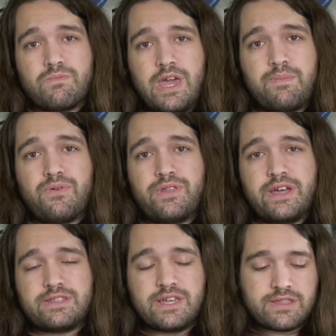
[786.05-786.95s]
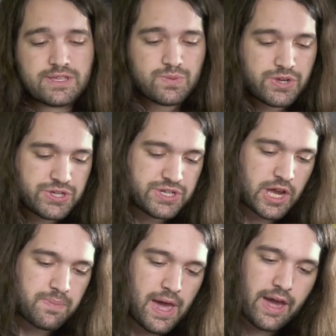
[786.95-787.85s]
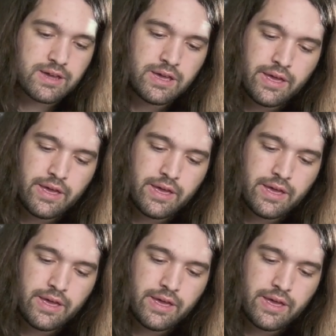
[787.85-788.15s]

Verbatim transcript: April nineteenth is when you should check back.